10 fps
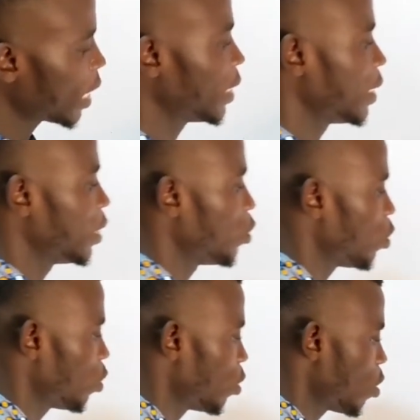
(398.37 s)
That is
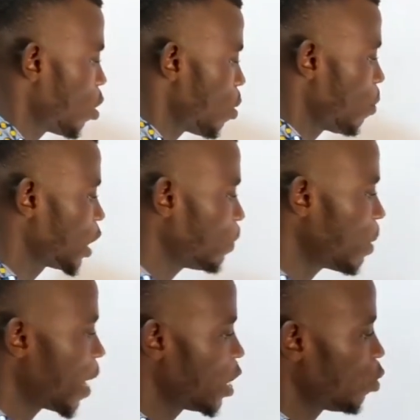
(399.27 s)
0.
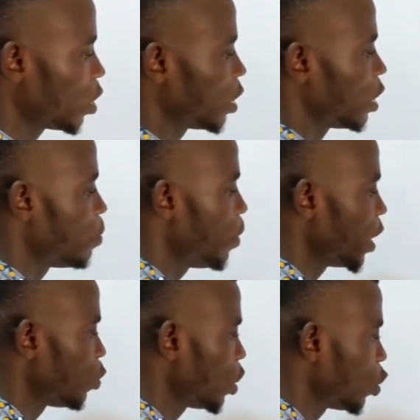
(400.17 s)
Multiplied by the what? The
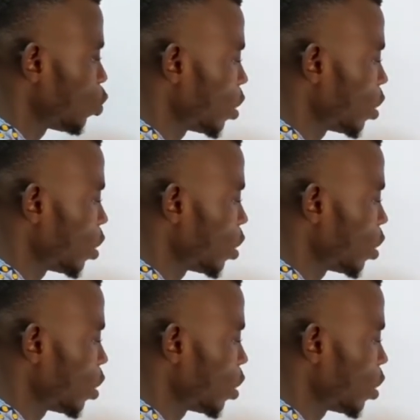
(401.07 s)
base, which is